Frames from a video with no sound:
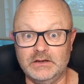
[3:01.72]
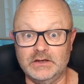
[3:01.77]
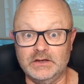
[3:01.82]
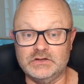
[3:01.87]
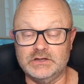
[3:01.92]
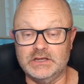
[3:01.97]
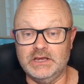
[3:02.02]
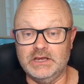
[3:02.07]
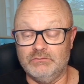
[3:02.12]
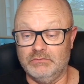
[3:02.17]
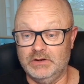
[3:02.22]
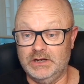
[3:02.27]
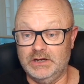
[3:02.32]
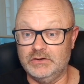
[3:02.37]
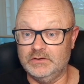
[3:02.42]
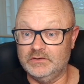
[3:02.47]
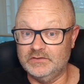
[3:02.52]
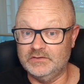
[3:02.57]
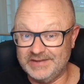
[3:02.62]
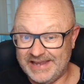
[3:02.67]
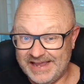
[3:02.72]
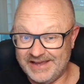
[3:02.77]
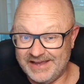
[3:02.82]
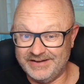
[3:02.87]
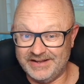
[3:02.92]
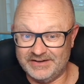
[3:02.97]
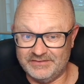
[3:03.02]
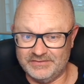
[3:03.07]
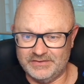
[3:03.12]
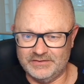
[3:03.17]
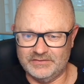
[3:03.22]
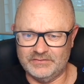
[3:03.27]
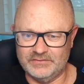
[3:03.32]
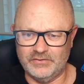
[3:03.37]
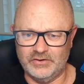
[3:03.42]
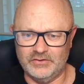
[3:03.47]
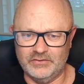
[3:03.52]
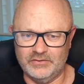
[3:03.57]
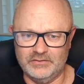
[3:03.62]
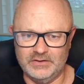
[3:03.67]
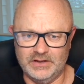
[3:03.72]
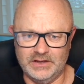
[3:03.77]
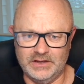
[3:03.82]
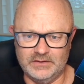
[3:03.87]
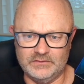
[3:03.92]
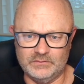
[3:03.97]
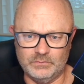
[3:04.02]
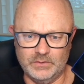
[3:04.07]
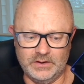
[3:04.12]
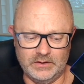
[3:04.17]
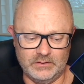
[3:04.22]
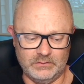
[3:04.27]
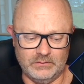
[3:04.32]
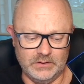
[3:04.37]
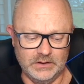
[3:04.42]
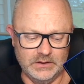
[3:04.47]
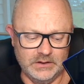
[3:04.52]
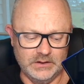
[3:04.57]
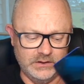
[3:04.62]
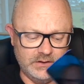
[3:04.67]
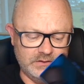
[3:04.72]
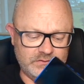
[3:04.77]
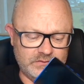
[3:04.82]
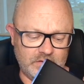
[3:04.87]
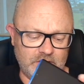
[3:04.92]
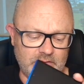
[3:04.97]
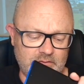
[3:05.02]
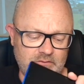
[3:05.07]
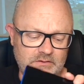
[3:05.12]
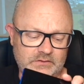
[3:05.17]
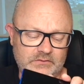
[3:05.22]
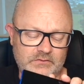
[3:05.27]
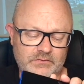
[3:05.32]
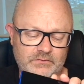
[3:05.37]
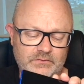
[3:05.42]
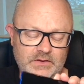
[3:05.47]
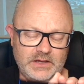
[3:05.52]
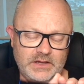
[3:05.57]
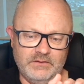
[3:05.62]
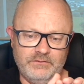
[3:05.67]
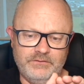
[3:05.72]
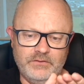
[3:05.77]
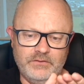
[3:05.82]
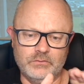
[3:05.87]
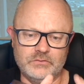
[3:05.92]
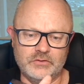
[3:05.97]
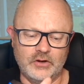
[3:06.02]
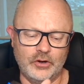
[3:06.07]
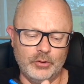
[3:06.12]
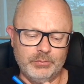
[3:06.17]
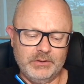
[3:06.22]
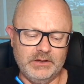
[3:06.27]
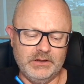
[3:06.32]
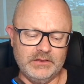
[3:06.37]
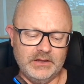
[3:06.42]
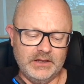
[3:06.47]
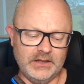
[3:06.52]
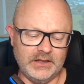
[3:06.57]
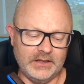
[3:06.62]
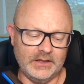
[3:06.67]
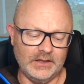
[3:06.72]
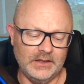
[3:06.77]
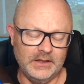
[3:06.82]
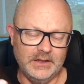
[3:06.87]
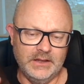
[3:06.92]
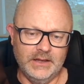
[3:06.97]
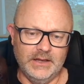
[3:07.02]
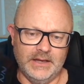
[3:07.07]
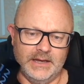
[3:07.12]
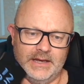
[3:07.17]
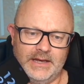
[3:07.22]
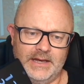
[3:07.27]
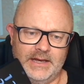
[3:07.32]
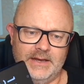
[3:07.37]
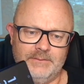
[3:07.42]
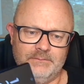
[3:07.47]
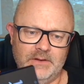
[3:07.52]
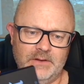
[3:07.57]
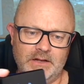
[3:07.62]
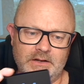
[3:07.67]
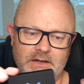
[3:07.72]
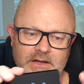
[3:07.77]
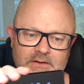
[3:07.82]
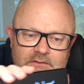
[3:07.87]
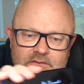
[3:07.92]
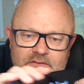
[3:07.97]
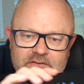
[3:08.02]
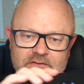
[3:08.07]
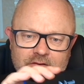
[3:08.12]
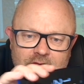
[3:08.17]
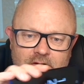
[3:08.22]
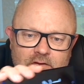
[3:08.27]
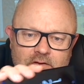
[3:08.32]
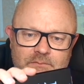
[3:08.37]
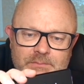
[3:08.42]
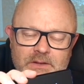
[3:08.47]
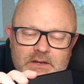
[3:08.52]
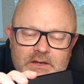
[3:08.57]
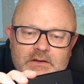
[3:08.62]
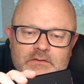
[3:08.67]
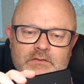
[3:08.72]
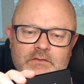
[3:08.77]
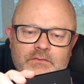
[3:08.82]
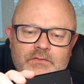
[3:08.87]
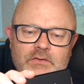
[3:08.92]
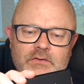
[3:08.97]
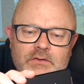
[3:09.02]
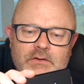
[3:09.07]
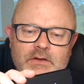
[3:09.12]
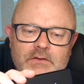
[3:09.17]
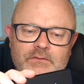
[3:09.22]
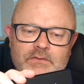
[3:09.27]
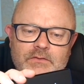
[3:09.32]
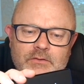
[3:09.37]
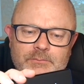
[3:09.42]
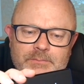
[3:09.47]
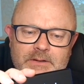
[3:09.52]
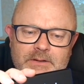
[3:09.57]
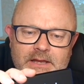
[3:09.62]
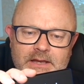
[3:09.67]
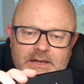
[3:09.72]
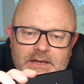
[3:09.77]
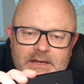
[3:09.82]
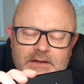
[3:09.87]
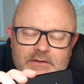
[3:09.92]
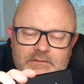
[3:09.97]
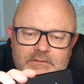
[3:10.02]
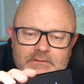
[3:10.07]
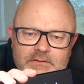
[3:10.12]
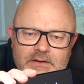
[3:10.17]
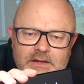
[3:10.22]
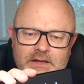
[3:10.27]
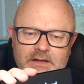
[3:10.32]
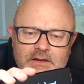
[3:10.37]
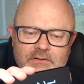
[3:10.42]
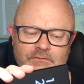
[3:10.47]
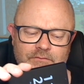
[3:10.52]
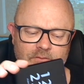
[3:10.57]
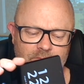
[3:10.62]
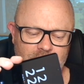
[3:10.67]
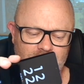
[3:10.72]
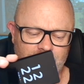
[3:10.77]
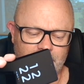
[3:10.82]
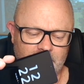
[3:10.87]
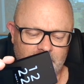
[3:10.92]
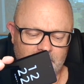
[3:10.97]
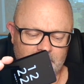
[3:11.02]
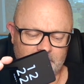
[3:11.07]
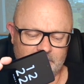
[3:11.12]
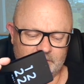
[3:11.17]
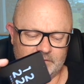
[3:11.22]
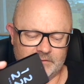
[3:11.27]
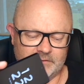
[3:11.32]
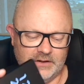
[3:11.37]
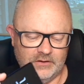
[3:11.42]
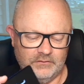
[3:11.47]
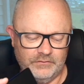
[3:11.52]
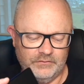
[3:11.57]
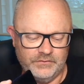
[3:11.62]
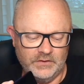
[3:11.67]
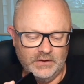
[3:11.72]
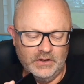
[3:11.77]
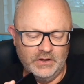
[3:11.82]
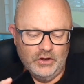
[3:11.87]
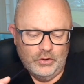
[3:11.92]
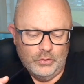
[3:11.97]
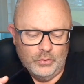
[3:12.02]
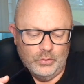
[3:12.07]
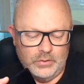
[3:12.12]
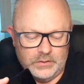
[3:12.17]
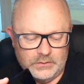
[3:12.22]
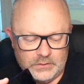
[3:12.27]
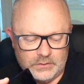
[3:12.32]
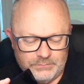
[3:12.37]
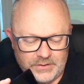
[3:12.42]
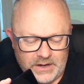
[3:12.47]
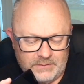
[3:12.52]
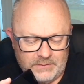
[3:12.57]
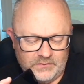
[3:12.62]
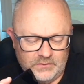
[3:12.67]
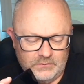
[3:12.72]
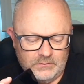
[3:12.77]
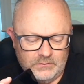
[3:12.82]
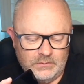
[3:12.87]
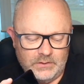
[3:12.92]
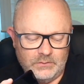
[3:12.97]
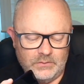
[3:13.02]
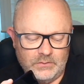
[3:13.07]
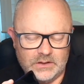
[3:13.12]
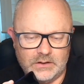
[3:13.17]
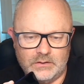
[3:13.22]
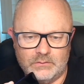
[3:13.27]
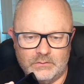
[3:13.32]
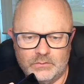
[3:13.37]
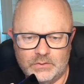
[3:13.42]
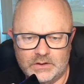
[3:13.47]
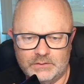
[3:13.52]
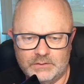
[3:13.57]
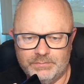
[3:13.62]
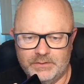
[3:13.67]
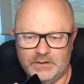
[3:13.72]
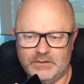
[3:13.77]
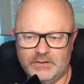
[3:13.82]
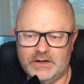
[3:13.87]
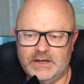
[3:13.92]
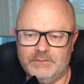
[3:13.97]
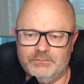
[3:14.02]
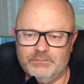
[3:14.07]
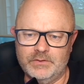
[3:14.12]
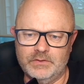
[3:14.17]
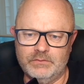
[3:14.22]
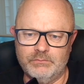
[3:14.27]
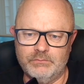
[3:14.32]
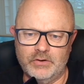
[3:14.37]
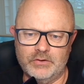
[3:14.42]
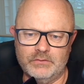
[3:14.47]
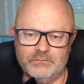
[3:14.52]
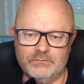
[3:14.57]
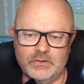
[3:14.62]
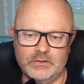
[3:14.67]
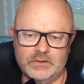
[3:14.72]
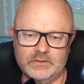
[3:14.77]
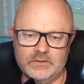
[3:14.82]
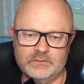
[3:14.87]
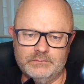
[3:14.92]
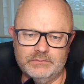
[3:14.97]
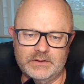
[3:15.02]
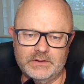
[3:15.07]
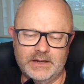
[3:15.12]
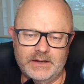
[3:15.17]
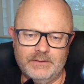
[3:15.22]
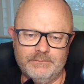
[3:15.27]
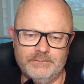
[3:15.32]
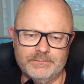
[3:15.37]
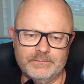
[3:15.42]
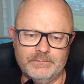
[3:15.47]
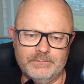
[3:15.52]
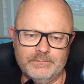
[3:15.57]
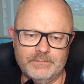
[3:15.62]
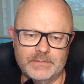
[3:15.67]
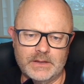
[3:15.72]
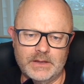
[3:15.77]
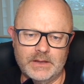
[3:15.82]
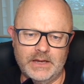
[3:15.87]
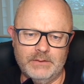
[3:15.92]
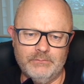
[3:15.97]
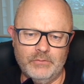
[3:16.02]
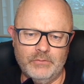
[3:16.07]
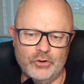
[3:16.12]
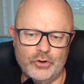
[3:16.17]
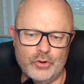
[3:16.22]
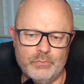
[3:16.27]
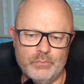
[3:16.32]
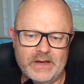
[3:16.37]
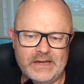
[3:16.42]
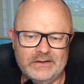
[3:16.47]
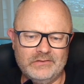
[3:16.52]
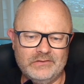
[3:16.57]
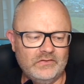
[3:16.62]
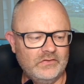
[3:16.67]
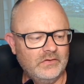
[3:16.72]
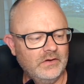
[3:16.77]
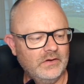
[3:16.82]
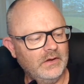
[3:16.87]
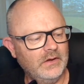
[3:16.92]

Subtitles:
actually get really good sound out of this phone as well. So it's full Dolby there, and it has stereo speakers if you're playing it from the phone itself, or perhaps you want to pair it up with Motorola's Moto Buds,